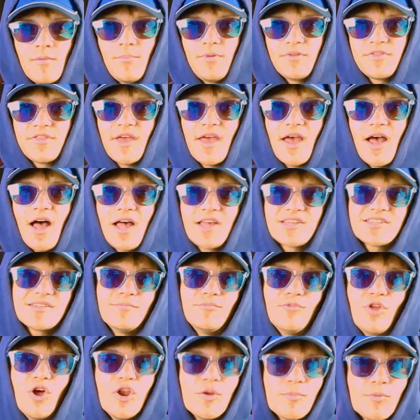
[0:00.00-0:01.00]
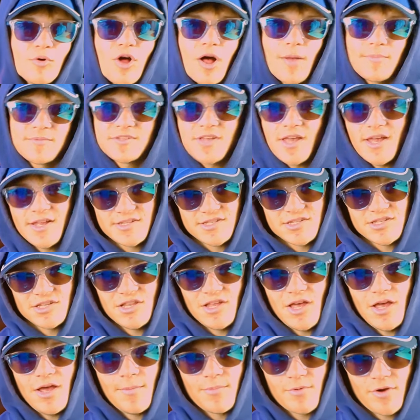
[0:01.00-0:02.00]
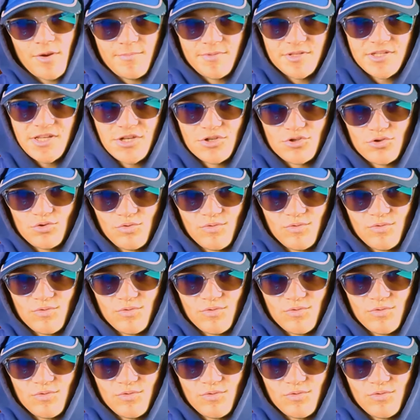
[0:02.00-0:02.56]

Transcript: but there are some notable upsides to the upgrade potential.